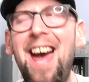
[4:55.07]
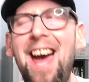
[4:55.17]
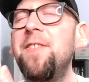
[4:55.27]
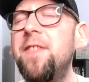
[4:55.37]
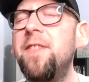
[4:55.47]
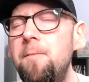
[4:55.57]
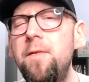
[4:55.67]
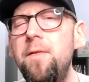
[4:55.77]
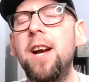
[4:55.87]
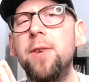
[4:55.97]
at the
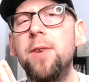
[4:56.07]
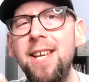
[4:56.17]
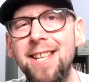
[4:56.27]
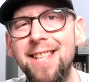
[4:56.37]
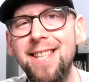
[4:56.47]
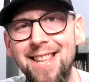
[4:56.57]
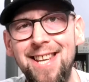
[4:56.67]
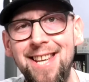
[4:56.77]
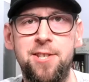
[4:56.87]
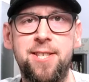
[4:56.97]
very
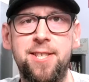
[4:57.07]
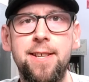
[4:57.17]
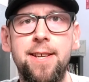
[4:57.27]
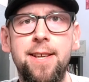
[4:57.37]
least.